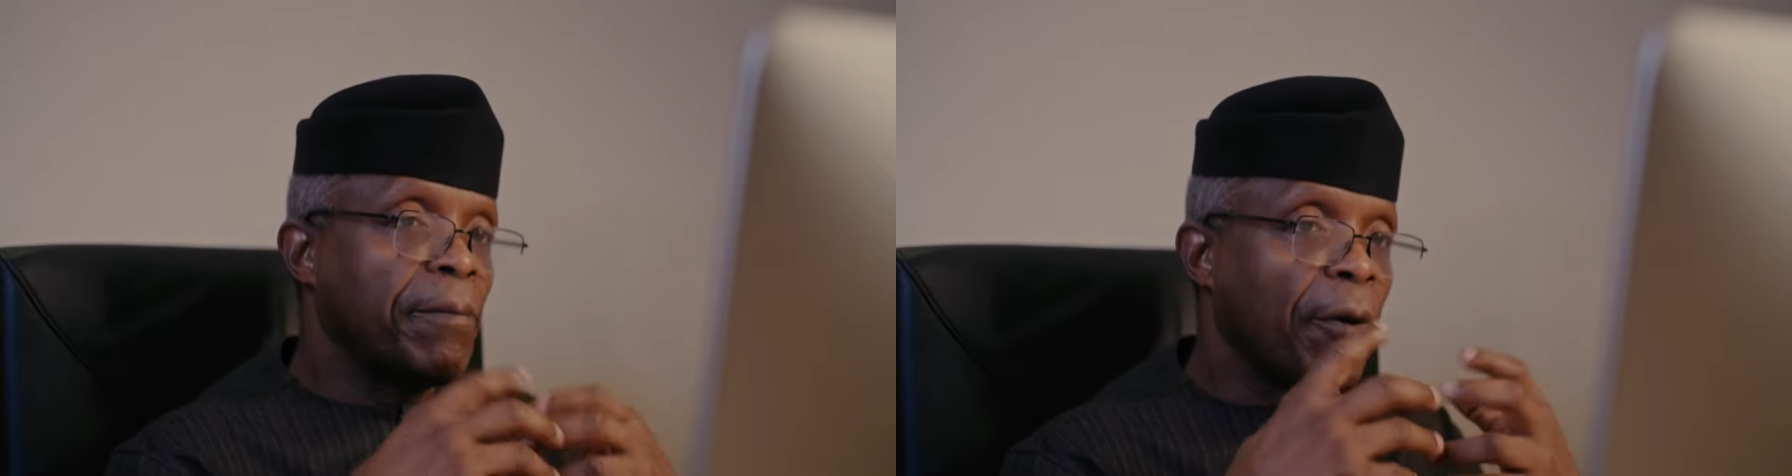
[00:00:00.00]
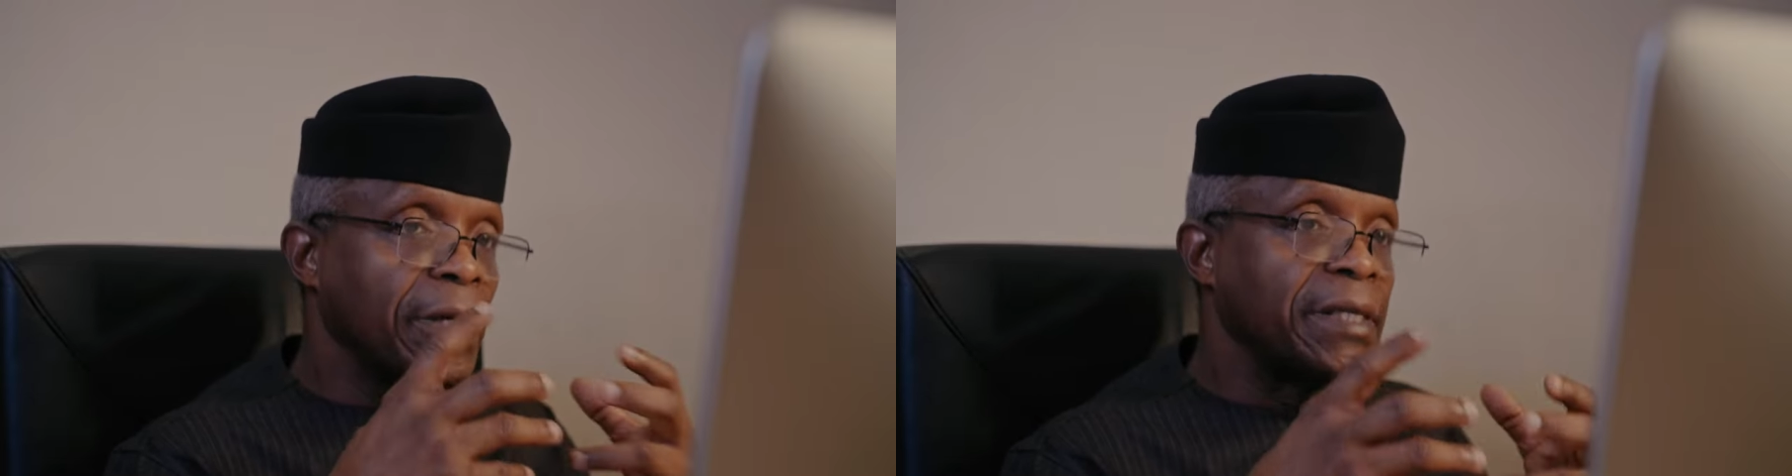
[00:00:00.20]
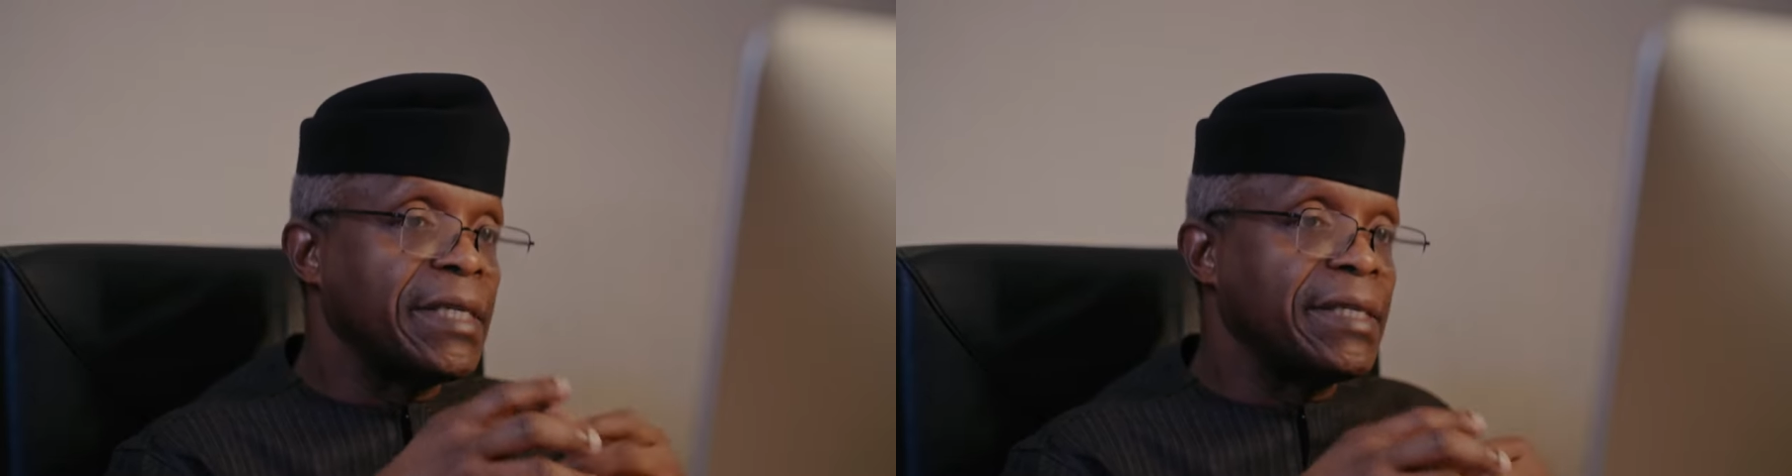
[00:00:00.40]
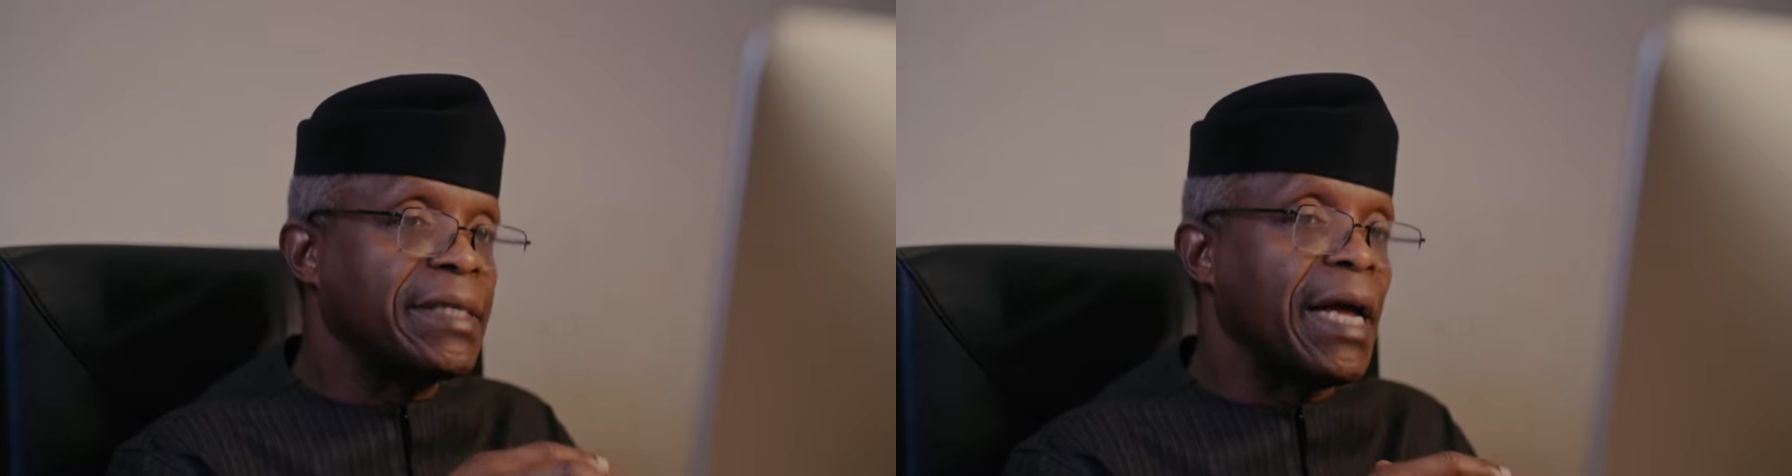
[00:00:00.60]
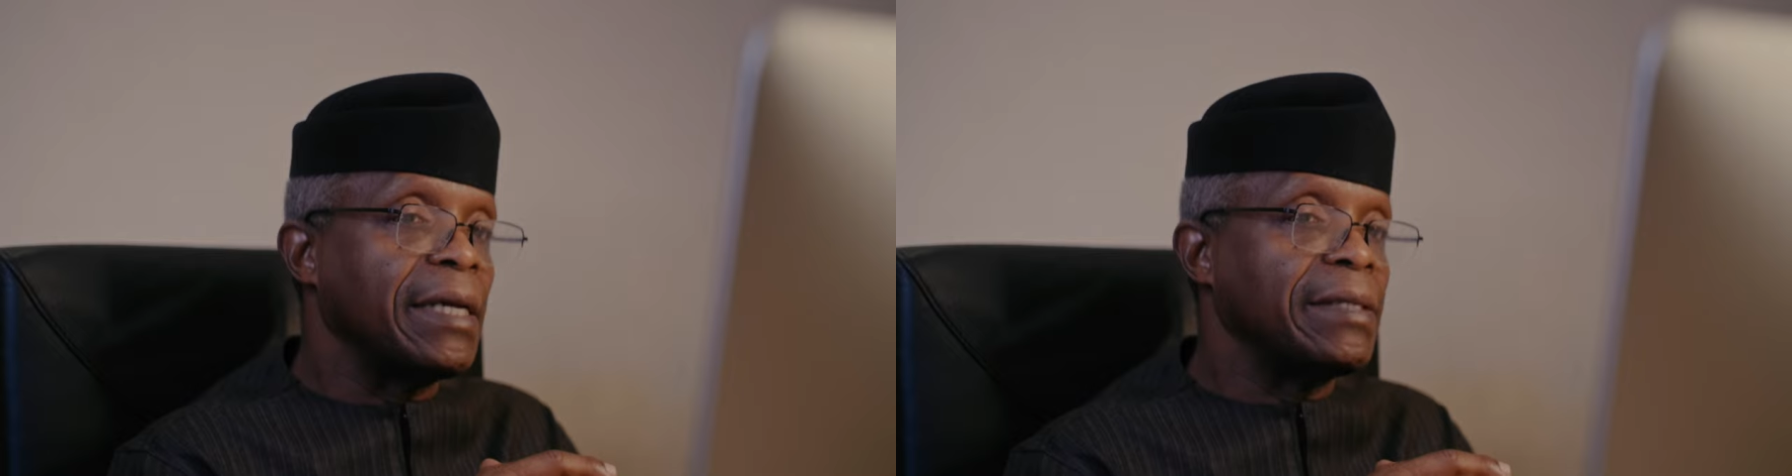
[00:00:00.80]
policy
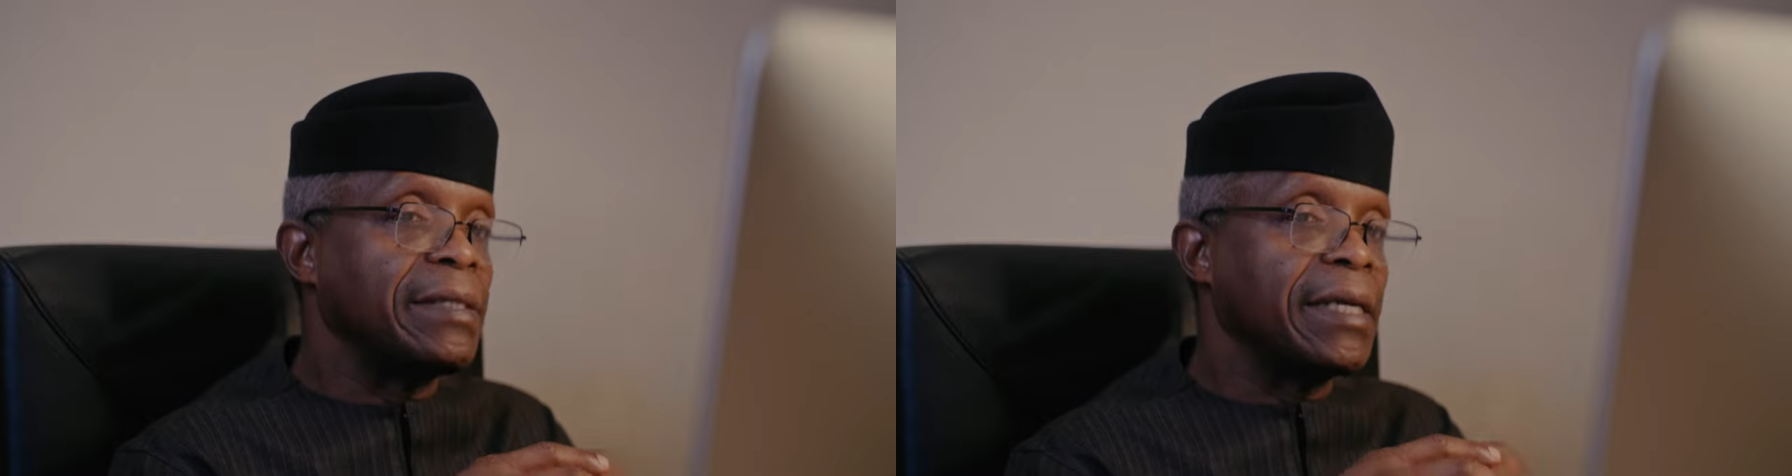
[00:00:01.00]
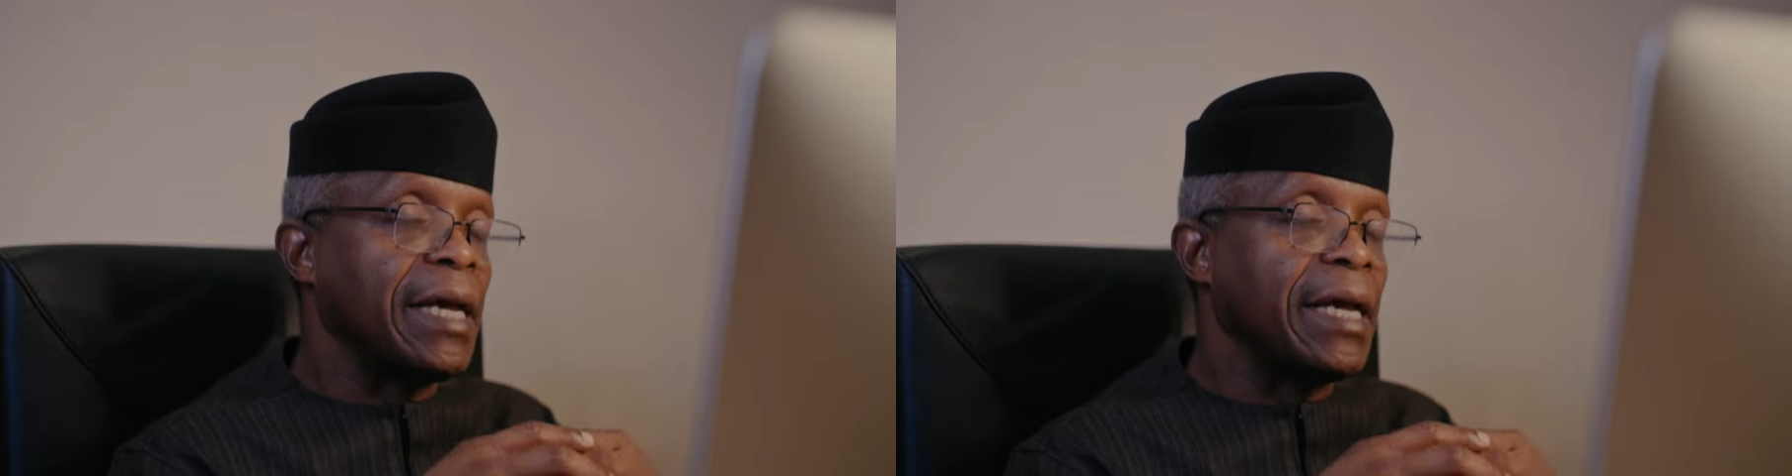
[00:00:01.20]
stance,